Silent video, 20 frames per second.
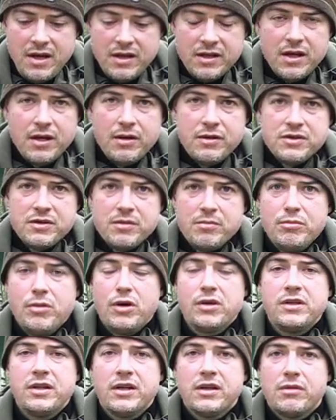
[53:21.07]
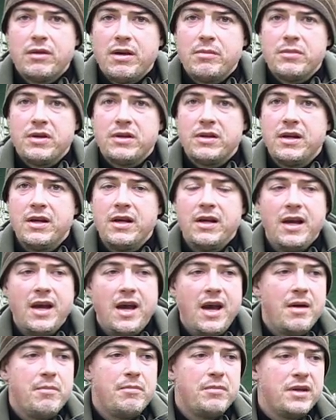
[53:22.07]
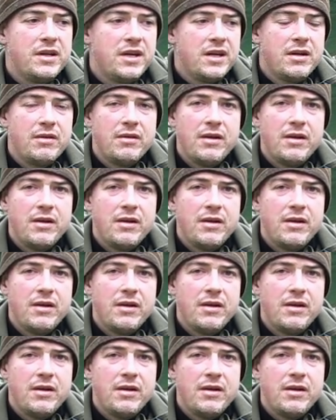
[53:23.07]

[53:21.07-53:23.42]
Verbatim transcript: Use modern equipment, but